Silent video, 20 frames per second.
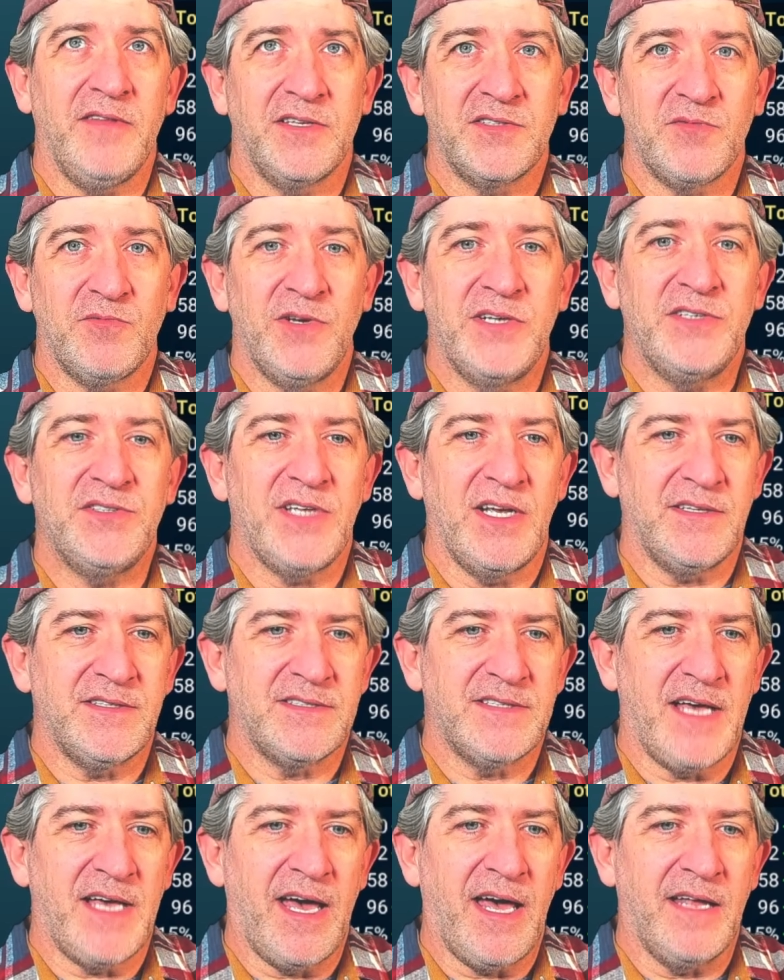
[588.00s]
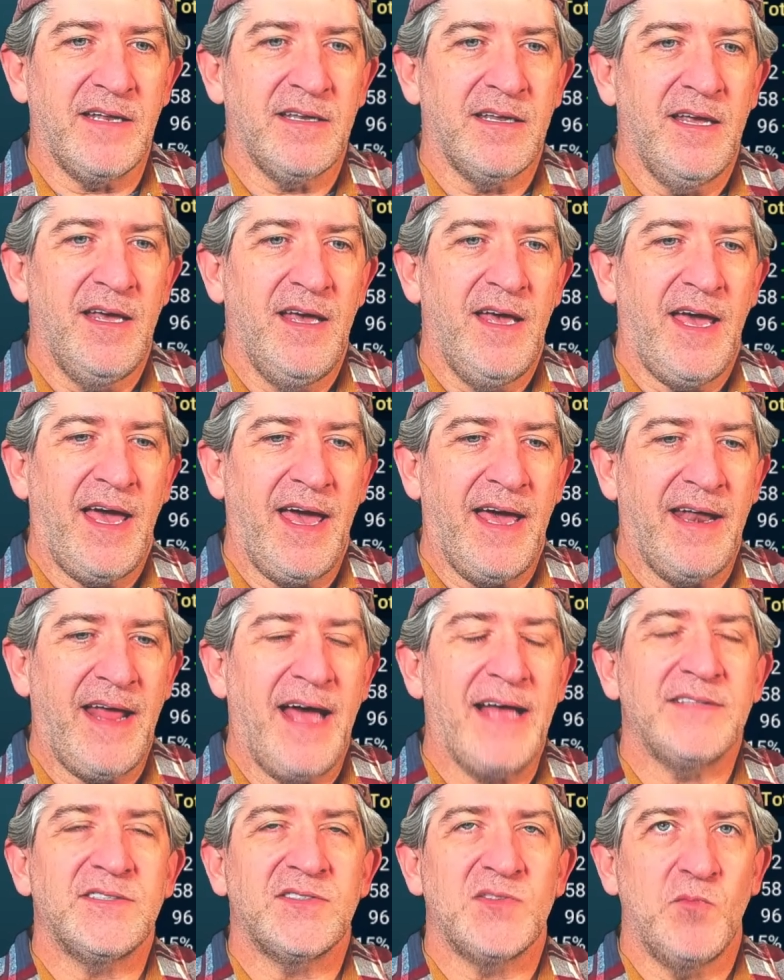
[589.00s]
Regen set and
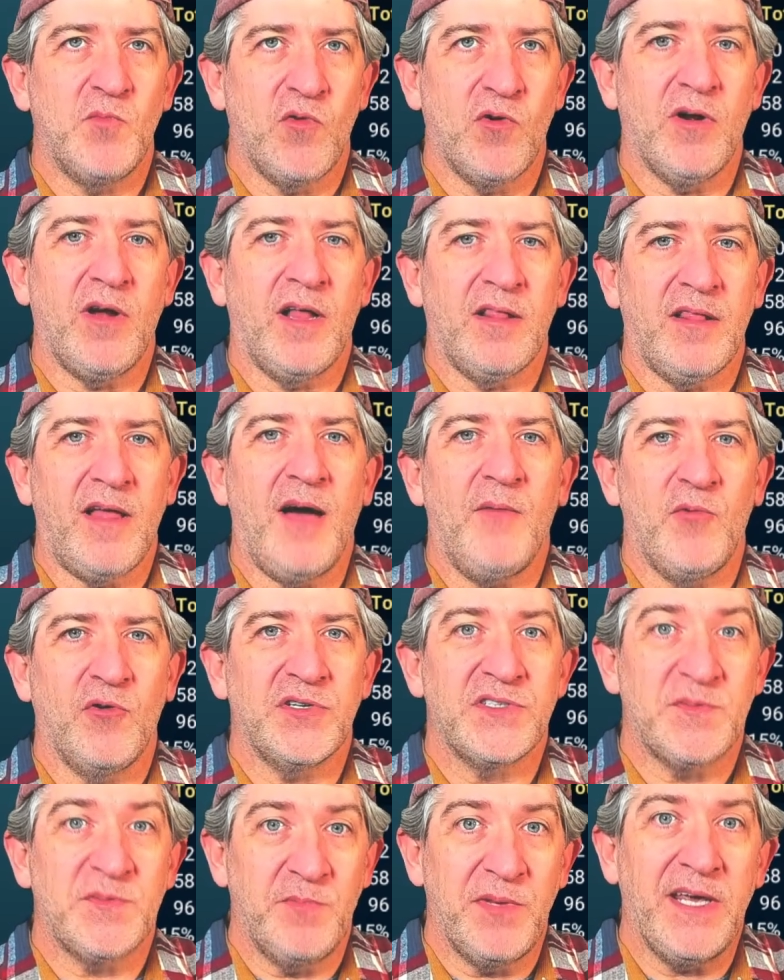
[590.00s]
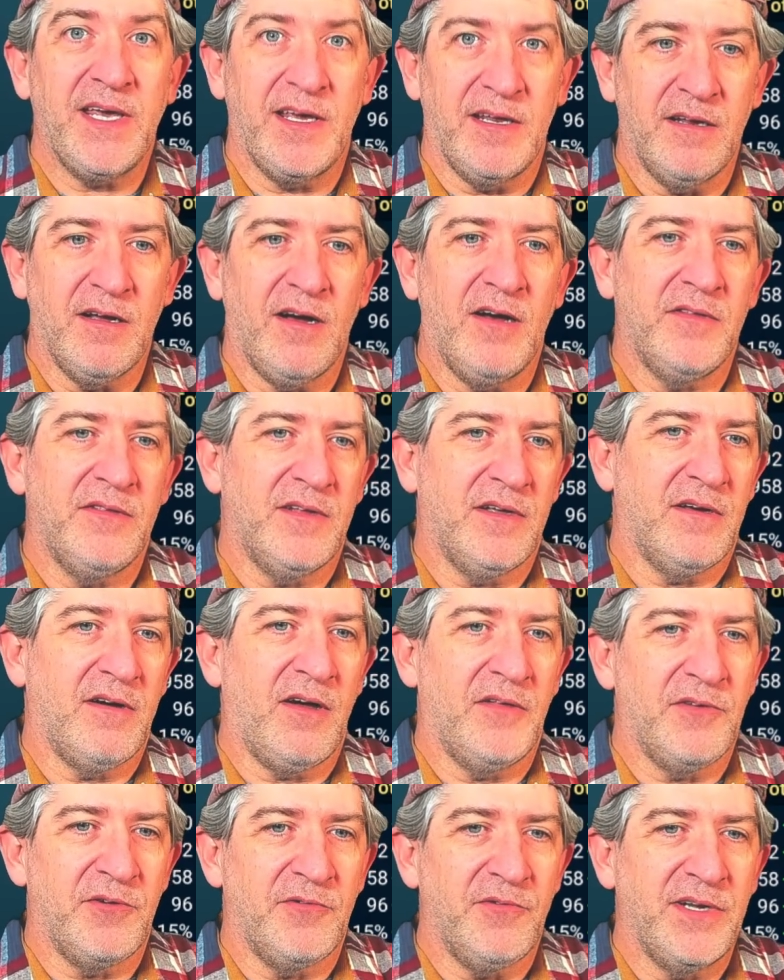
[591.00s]
had a lot more speed on
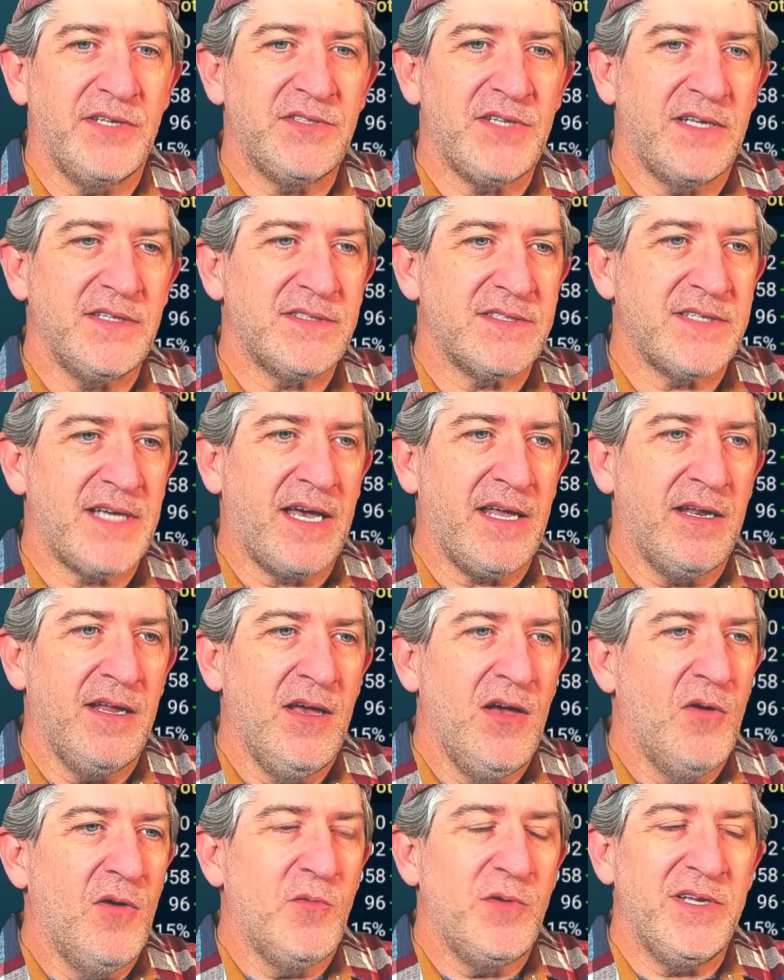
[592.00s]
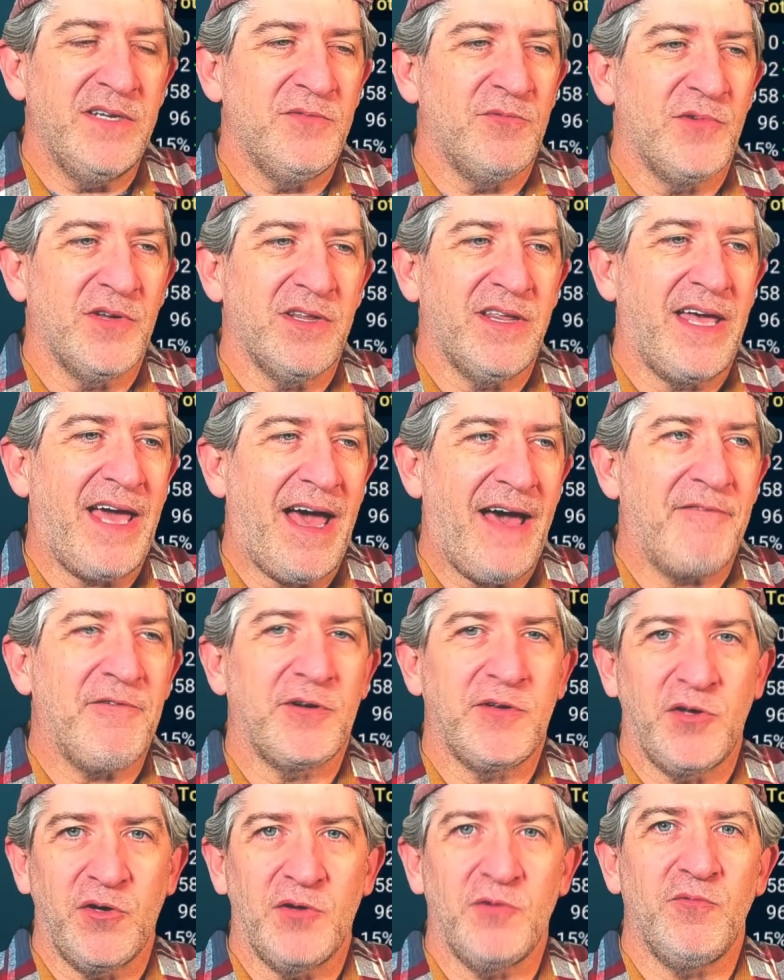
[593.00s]
the regen set. We didn't really have
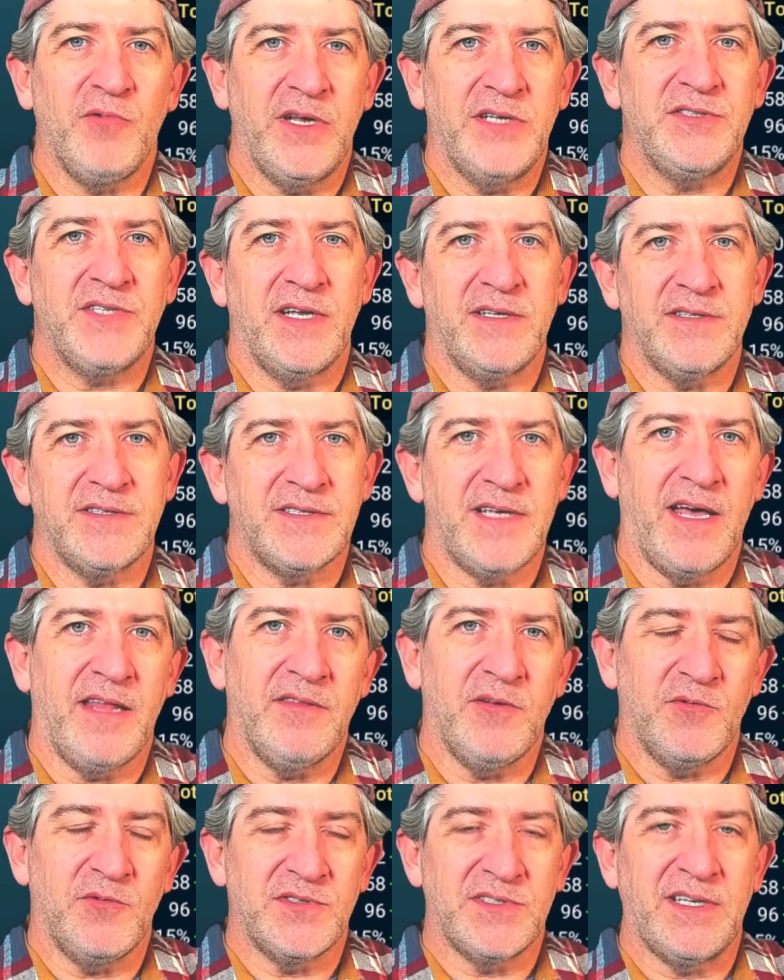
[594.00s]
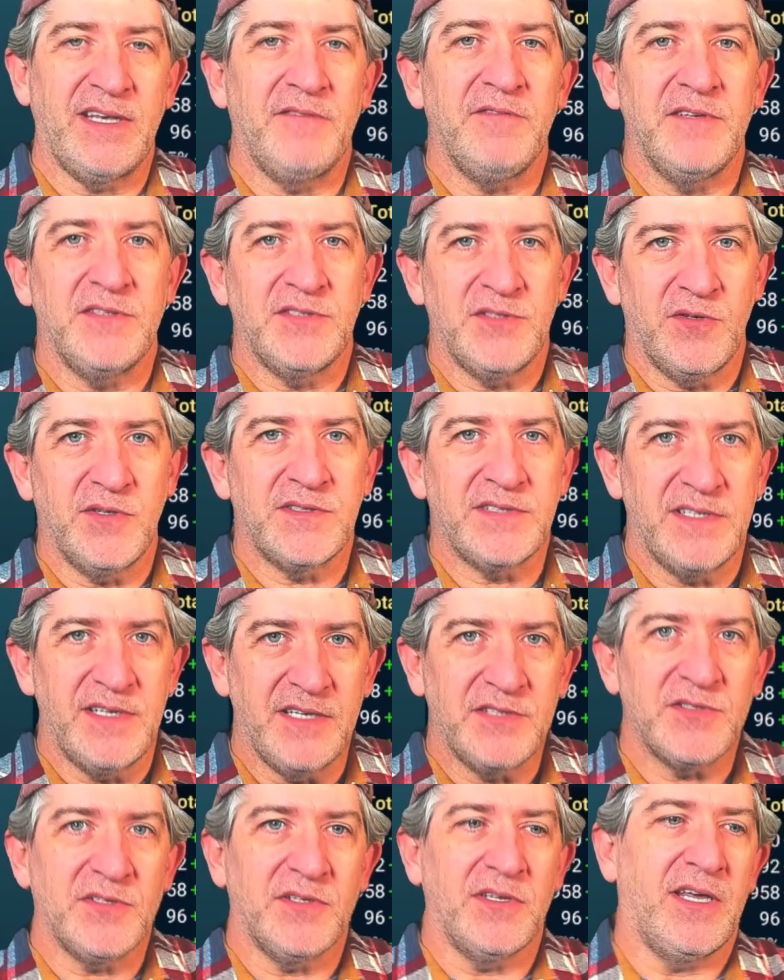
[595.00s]
a good regen set that was given to us
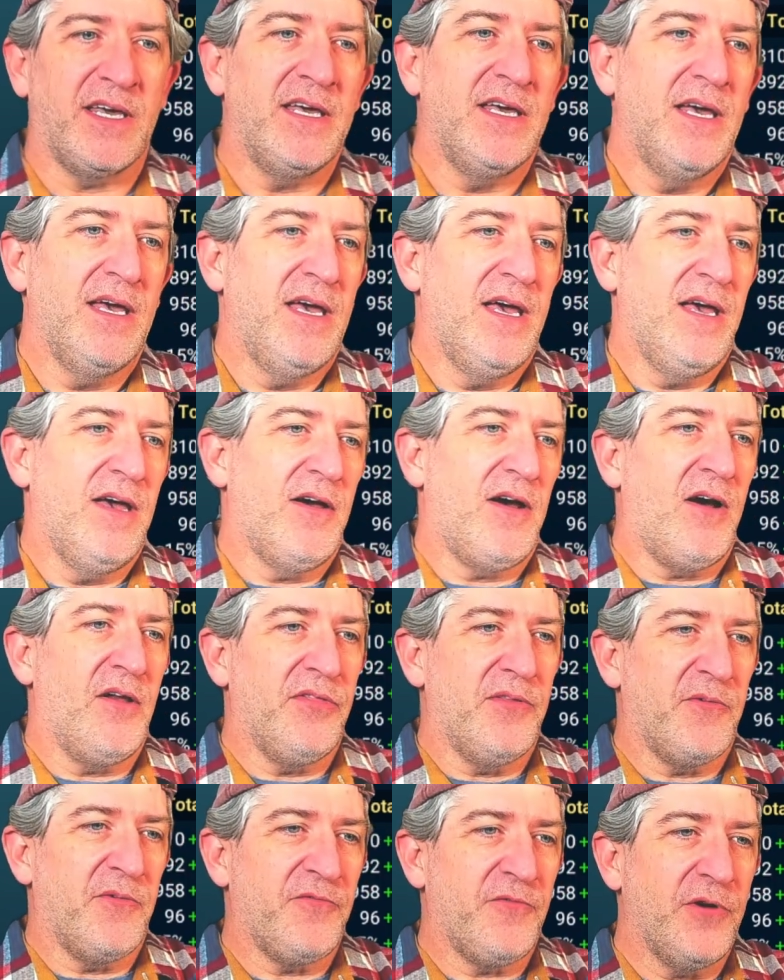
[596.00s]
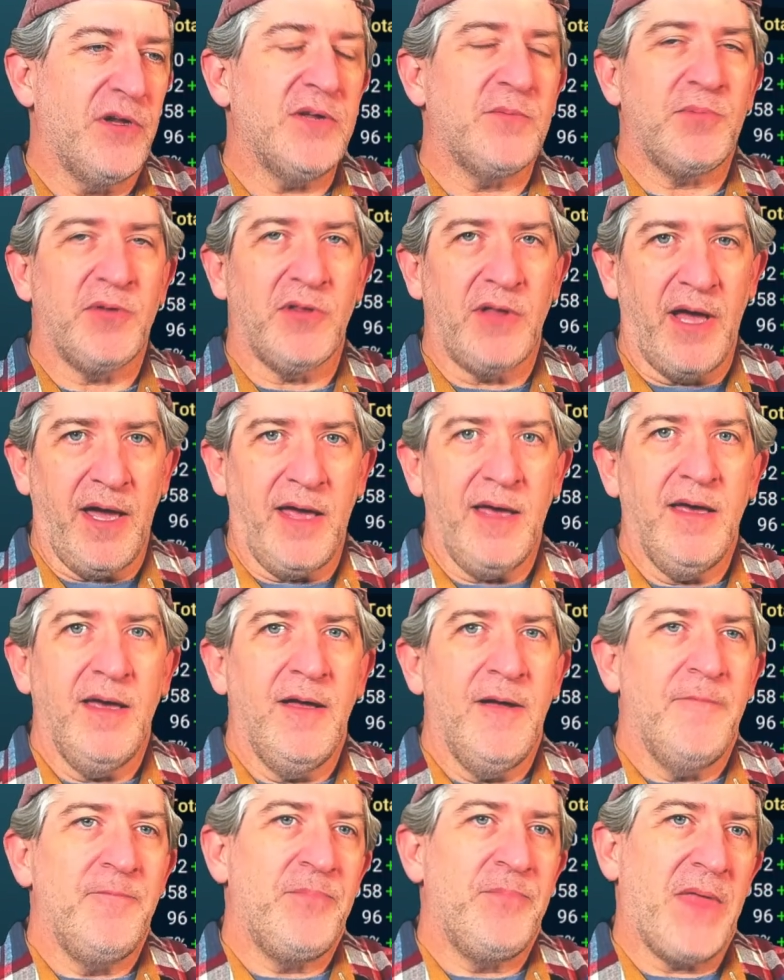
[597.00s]
initially on the free to play.
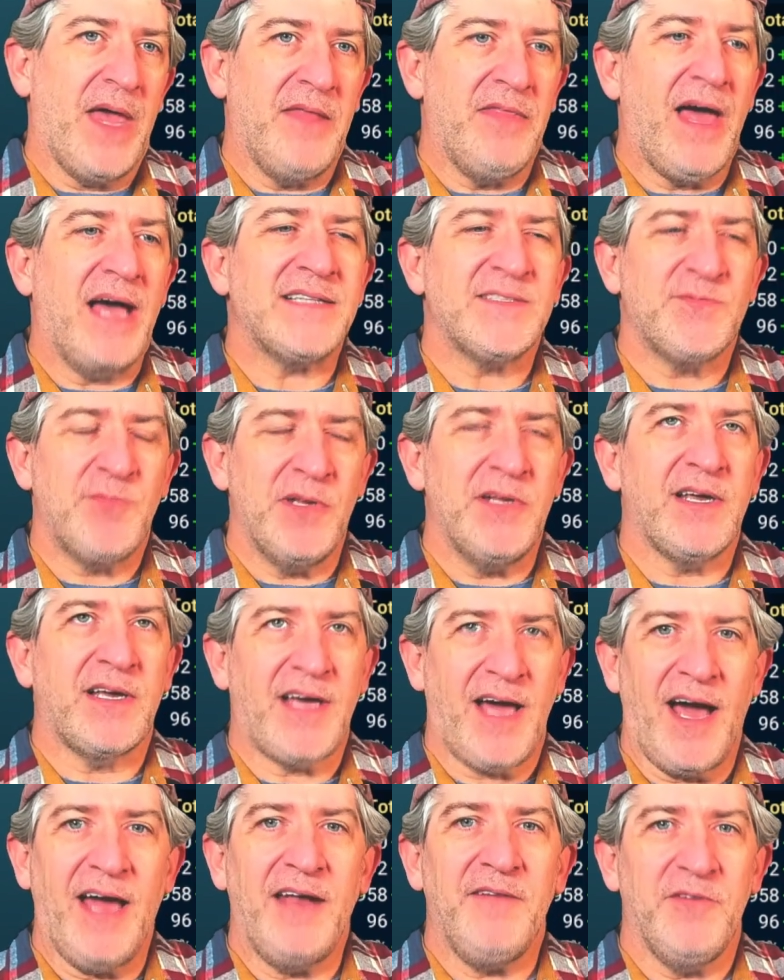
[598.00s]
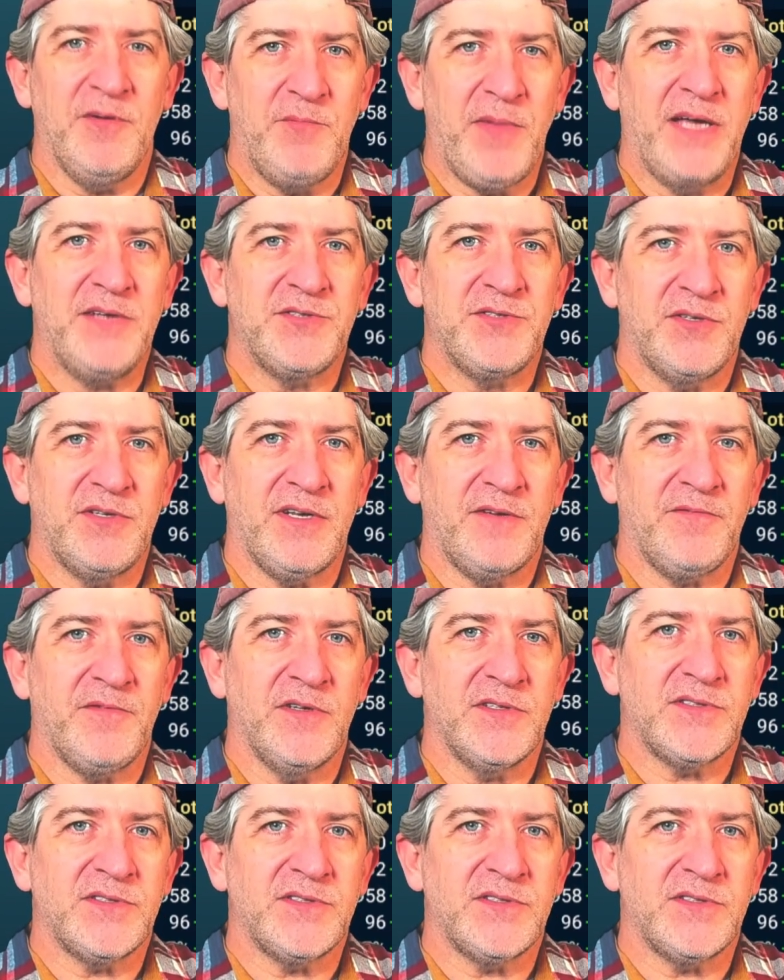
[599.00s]
And that's been a kind of a major difference